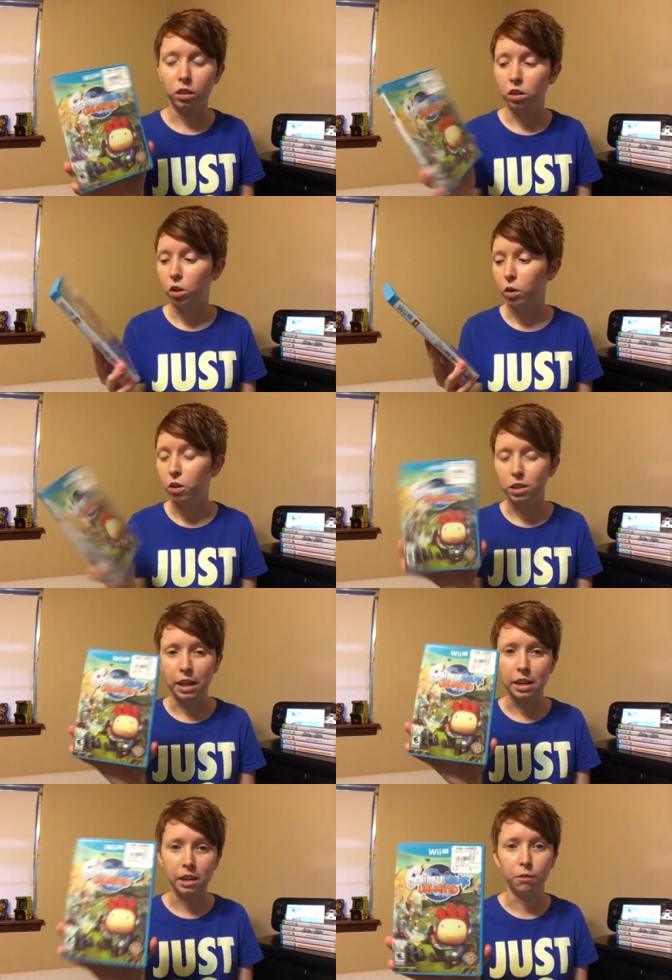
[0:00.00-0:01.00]
you know,
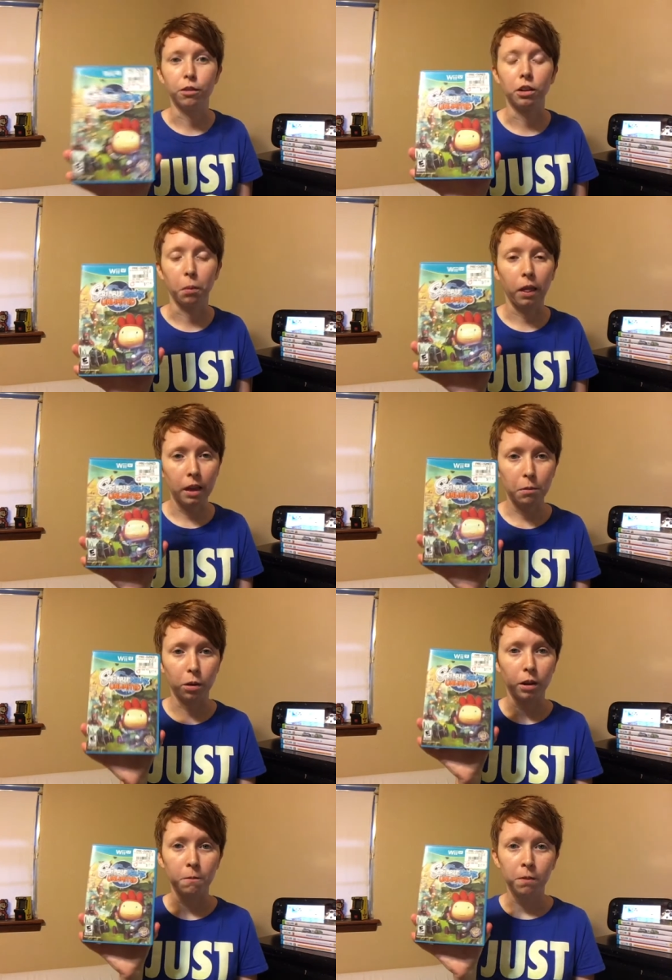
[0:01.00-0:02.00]
entertaining and fun to play,
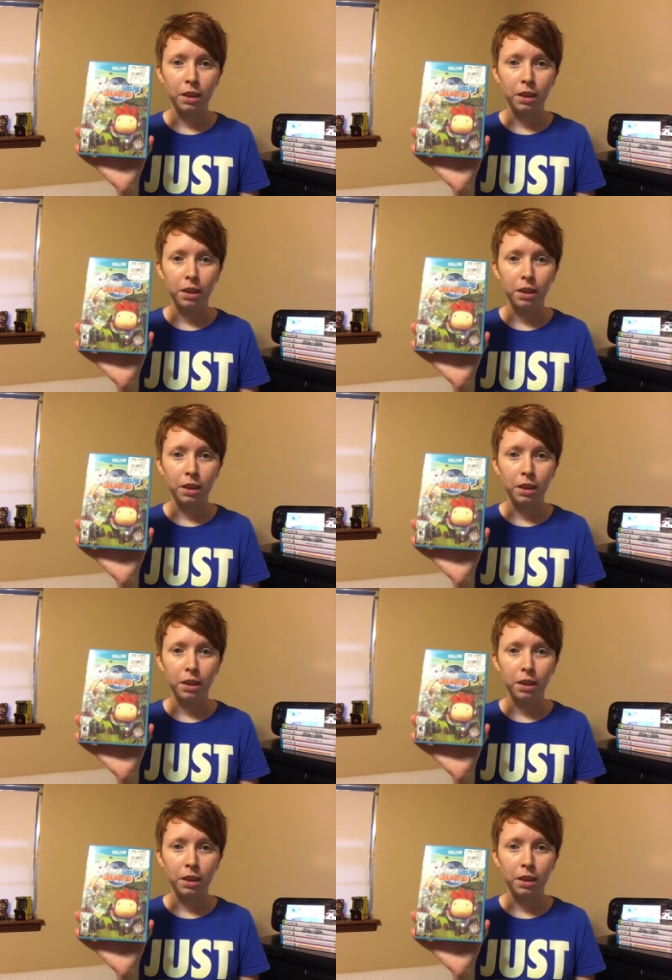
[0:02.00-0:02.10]
but